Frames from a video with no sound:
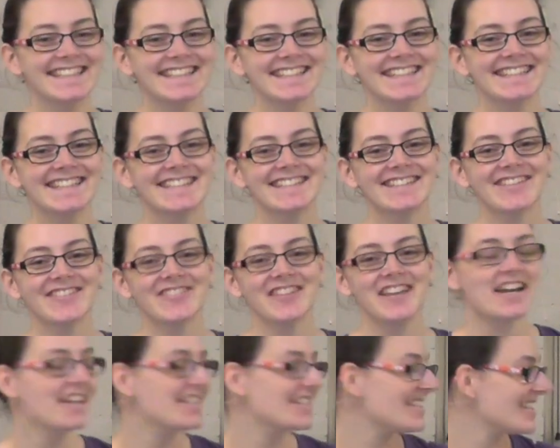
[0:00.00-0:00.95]
So
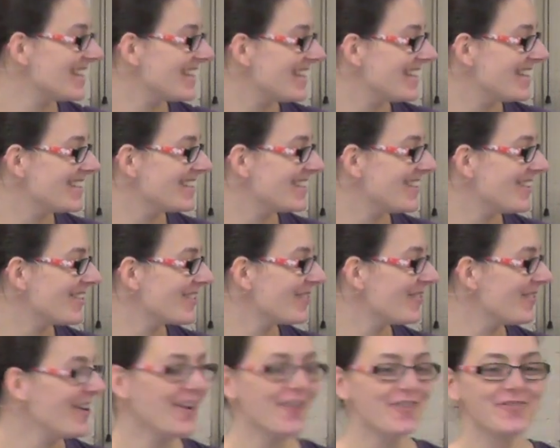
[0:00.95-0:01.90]
that is our
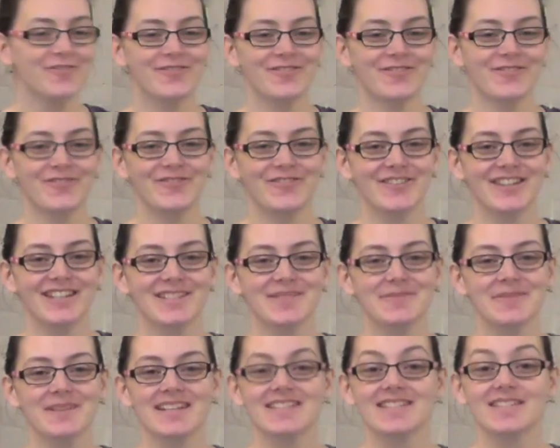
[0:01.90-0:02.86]
craft for this
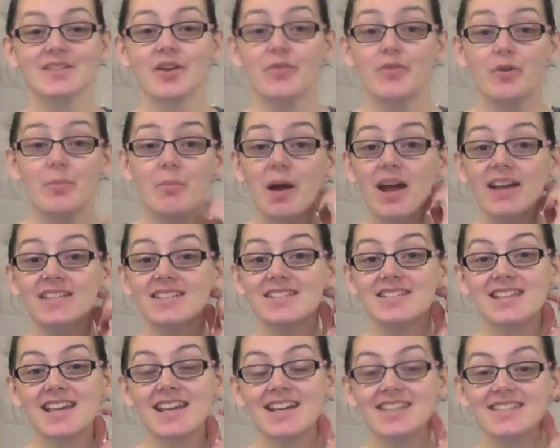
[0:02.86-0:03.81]
week. So it
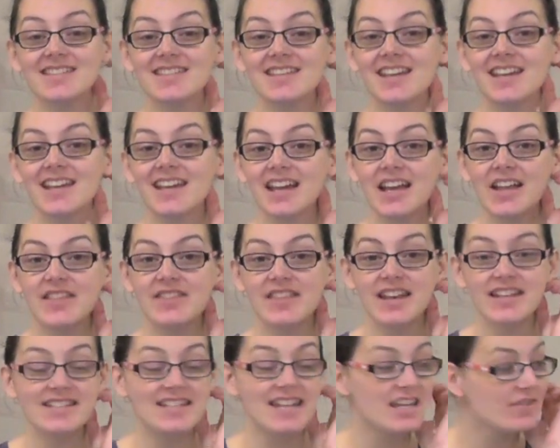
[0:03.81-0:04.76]
reminds us
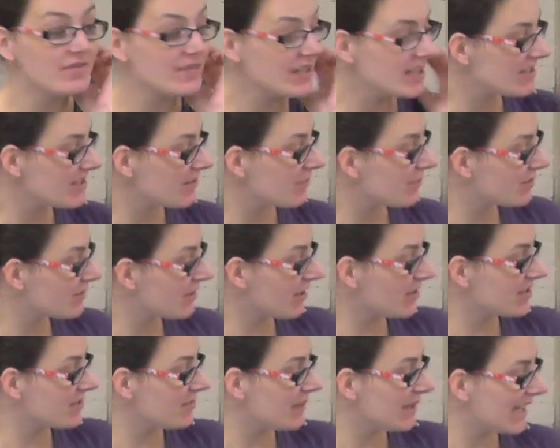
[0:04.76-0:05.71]
that David was
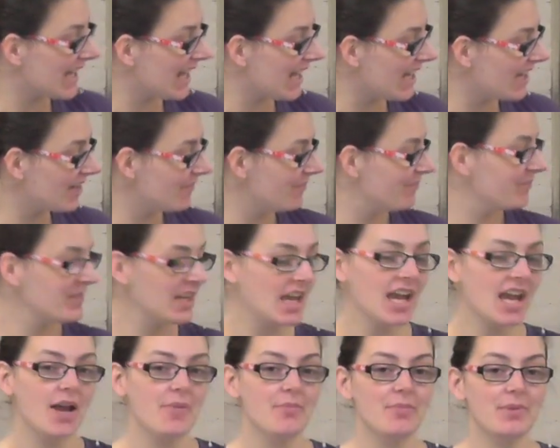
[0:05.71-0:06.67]
going to be king,
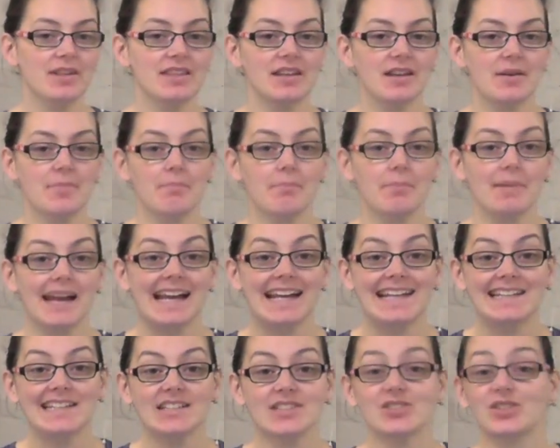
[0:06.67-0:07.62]
but that
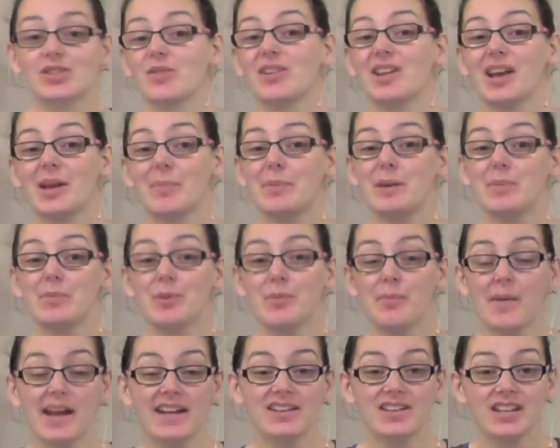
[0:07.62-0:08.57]
man, so like people
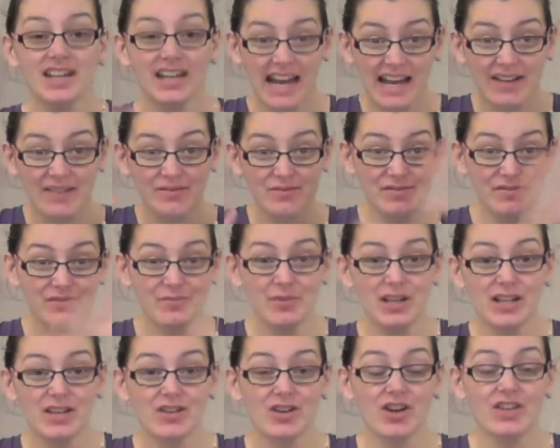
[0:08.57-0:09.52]
might look at how we
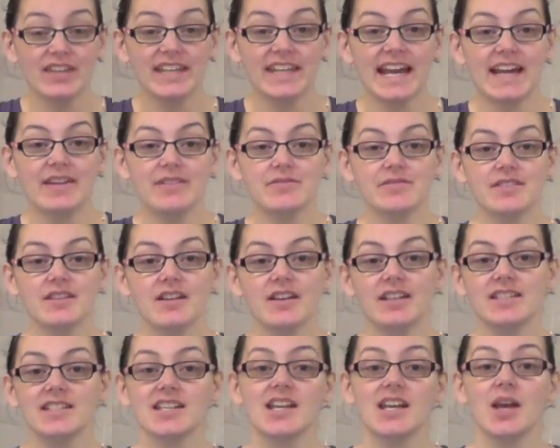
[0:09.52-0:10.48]
look on the
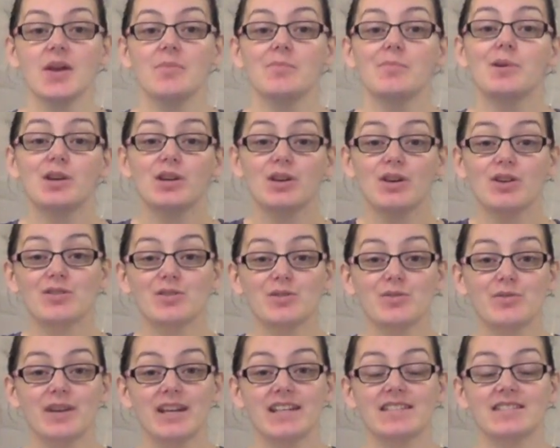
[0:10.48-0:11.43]
outside, but God
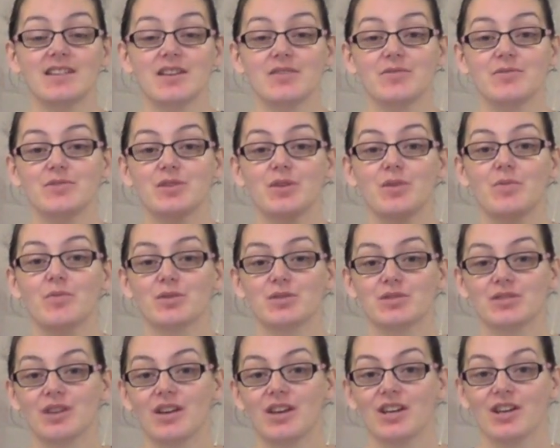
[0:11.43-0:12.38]
always knows what's
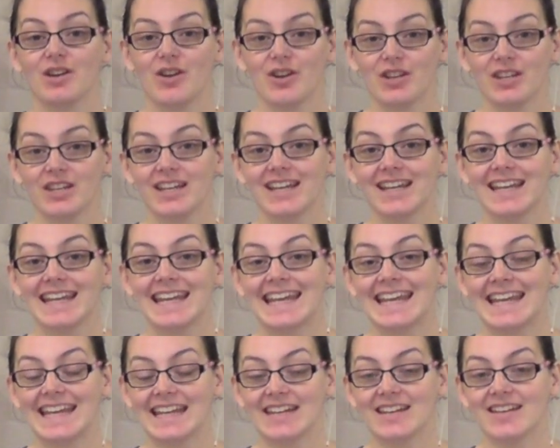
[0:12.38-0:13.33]
going on
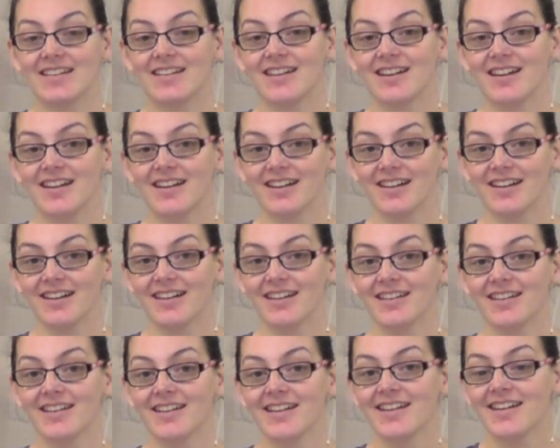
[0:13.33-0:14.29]
in our
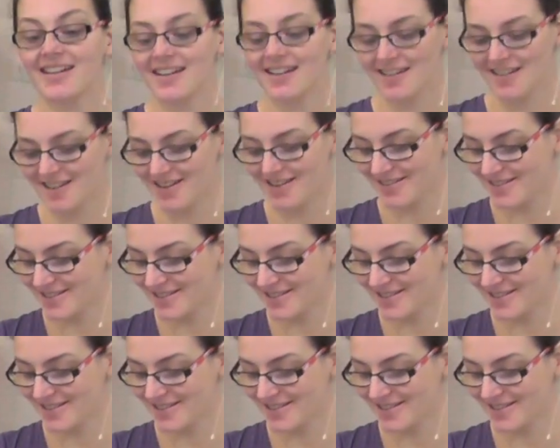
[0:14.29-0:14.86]
hearts.